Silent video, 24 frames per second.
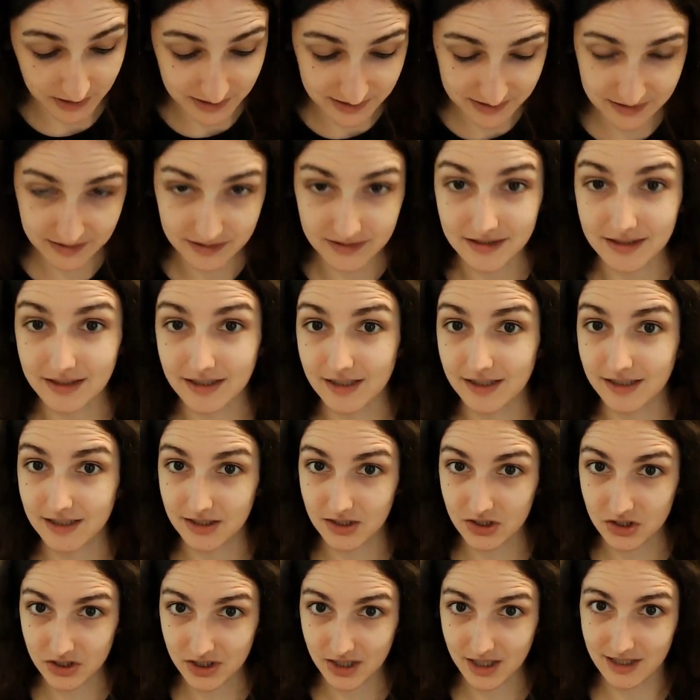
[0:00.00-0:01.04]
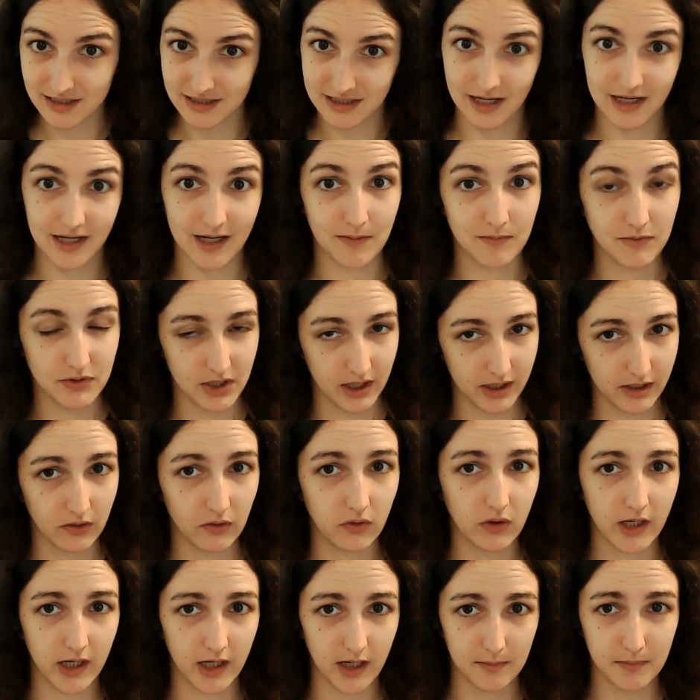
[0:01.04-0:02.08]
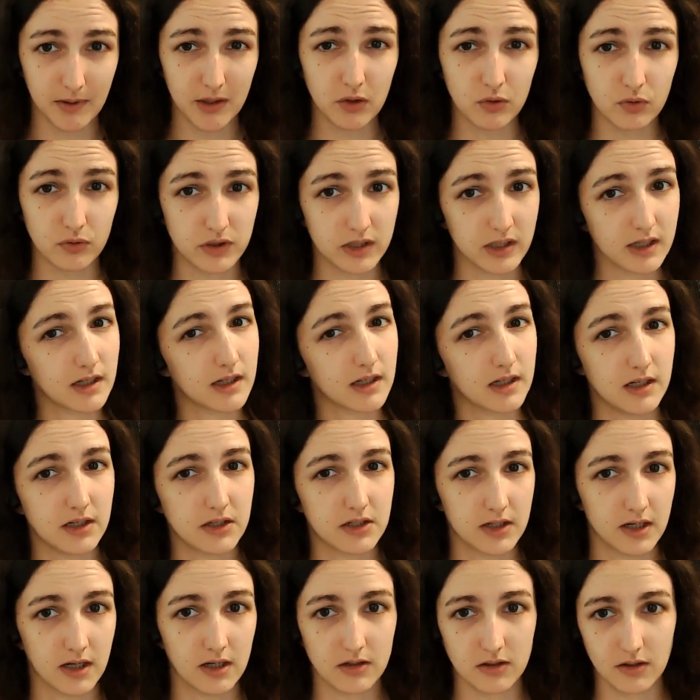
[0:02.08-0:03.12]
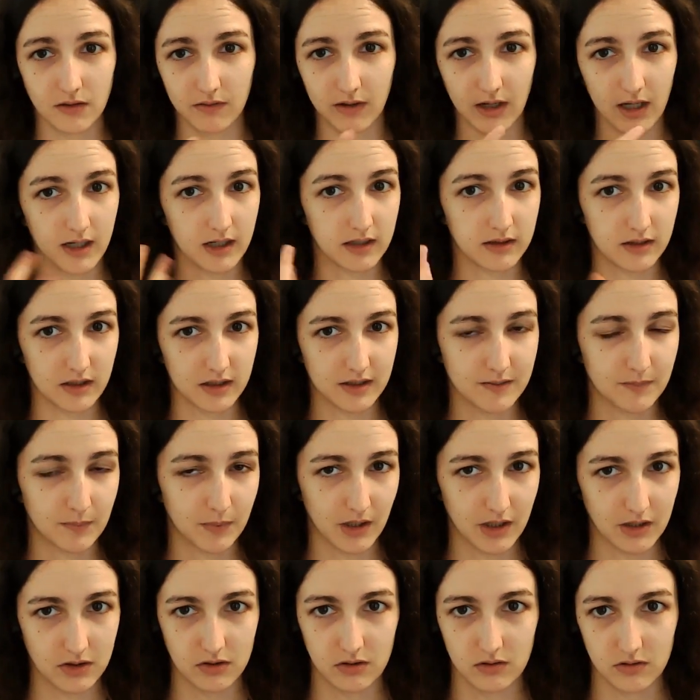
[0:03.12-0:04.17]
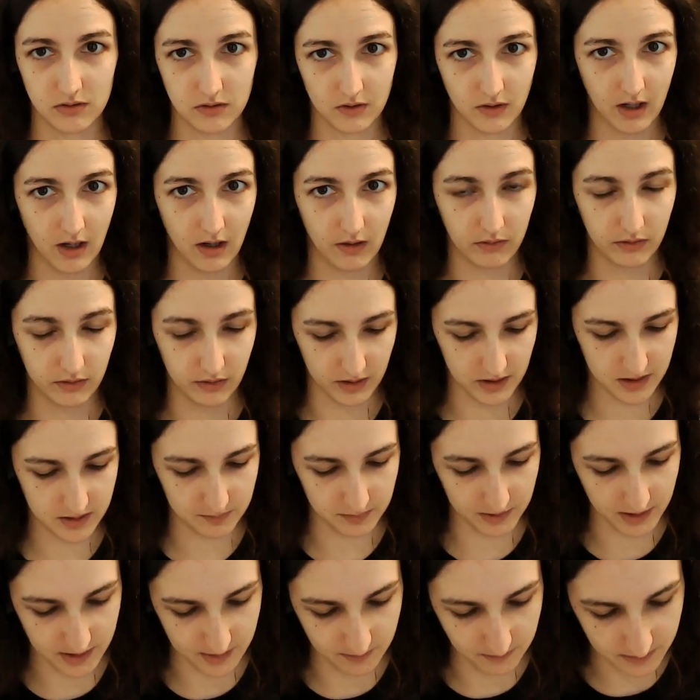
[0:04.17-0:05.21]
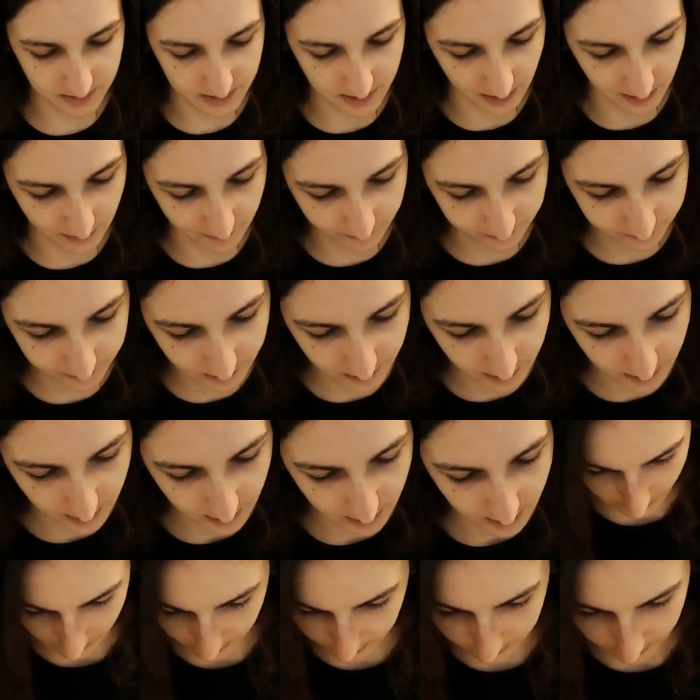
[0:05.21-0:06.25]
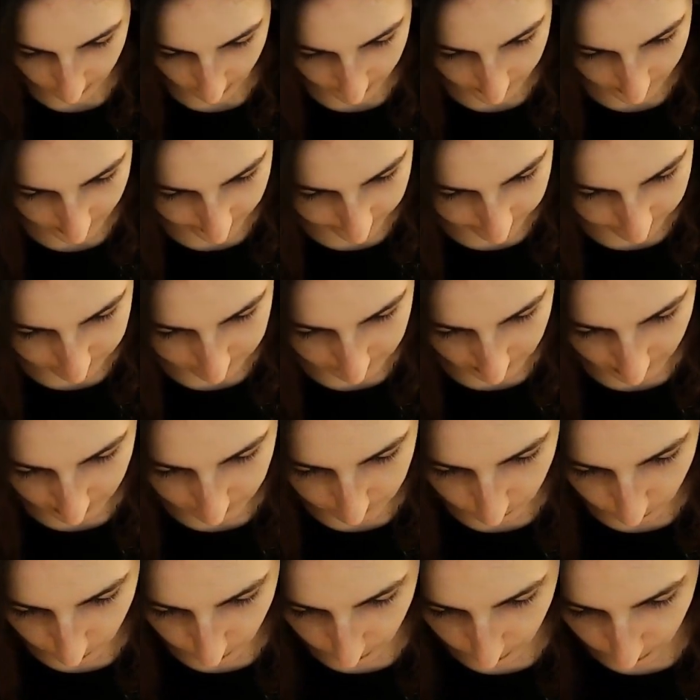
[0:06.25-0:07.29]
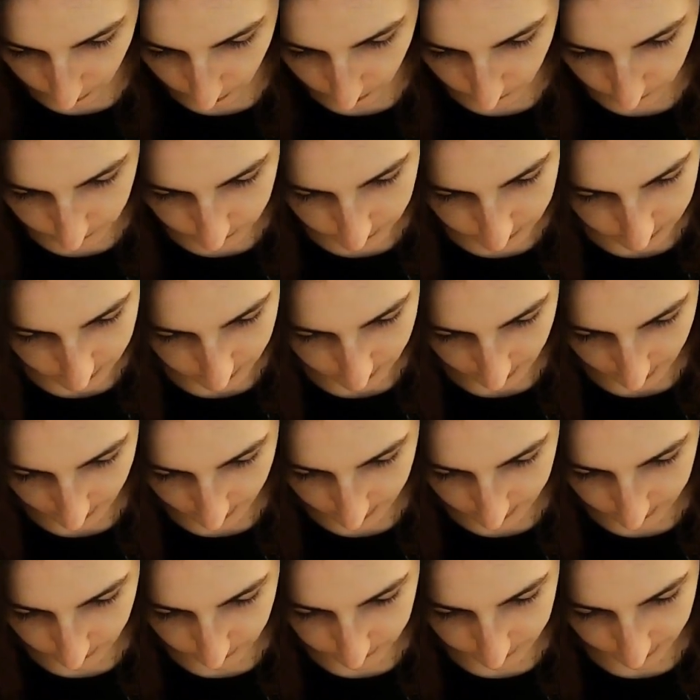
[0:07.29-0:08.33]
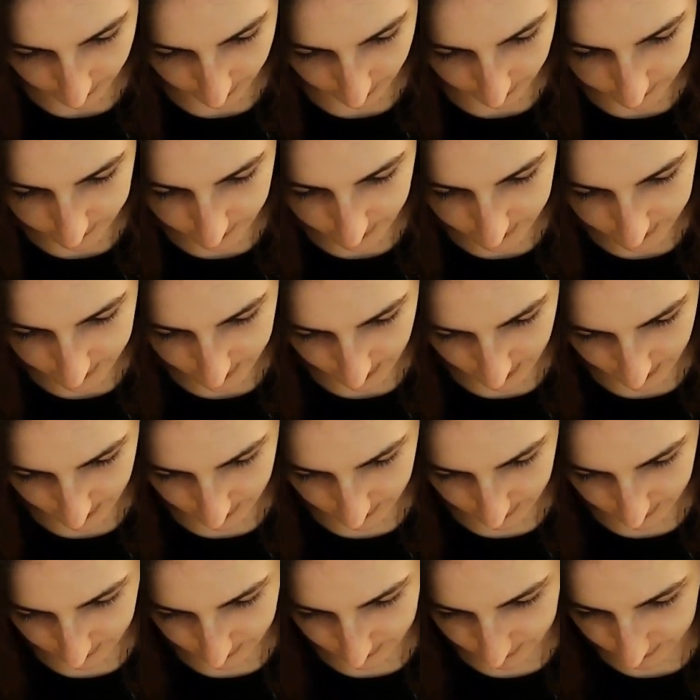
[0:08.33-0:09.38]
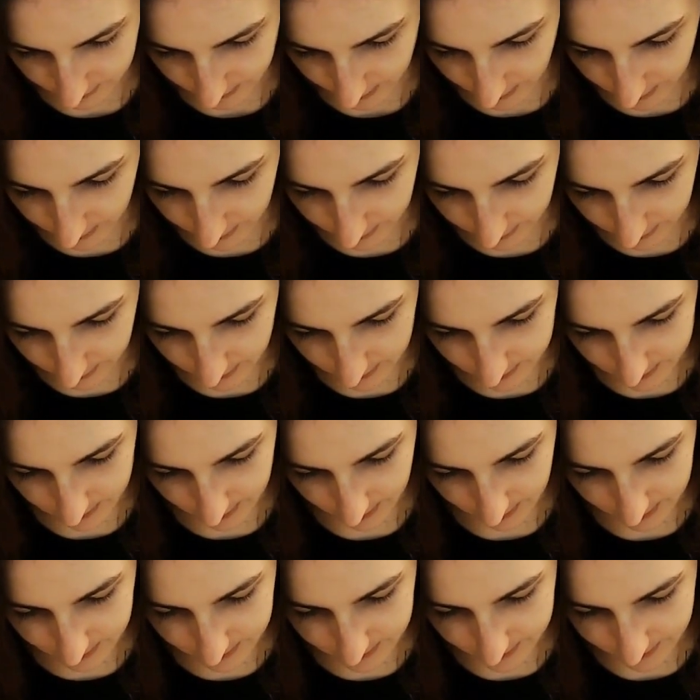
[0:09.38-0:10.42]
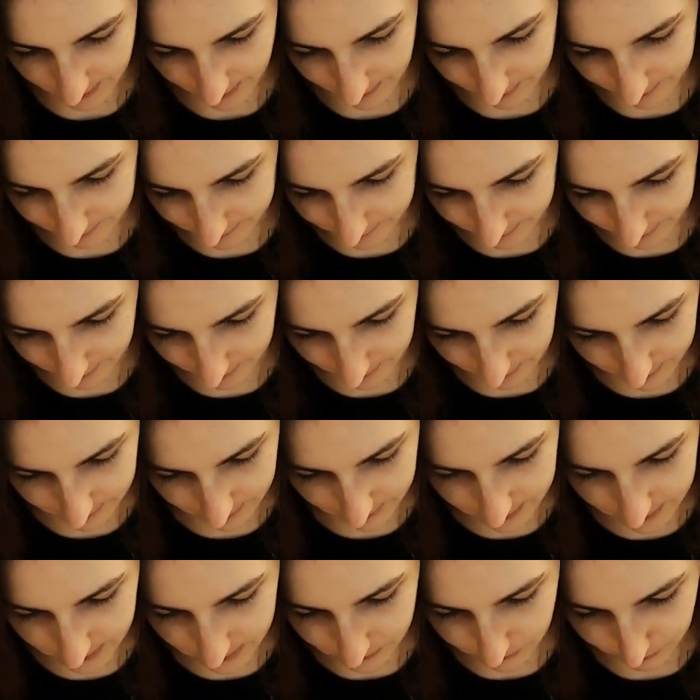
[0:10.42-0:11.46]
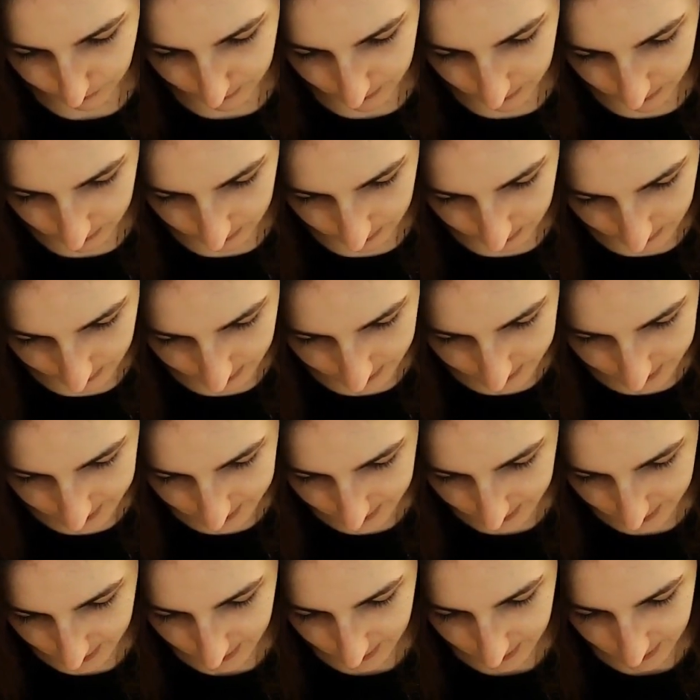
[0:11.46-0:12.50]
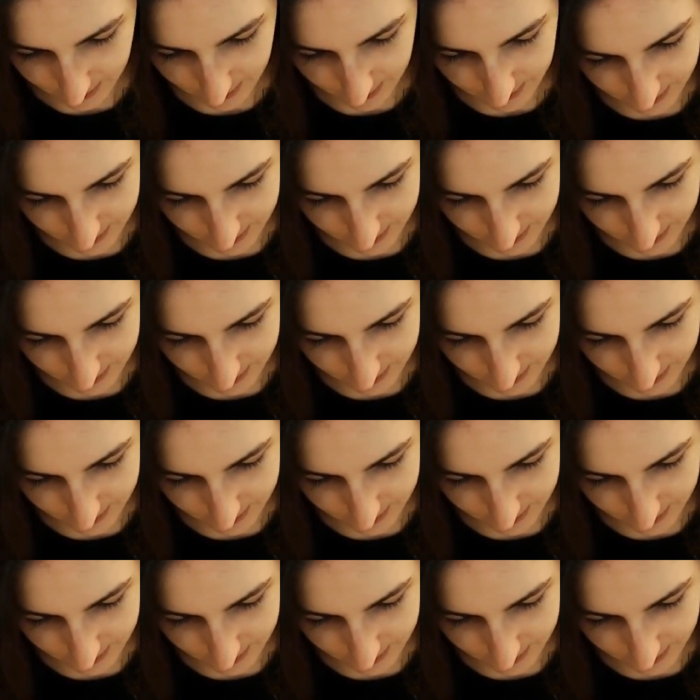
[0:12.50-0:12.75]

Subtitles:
Twist the cliches, like I'm checking, okay, am I using cliches of like in the expressions or how they express themselves? Like I have many more notes, like okay, design ideas like Celtic swirls,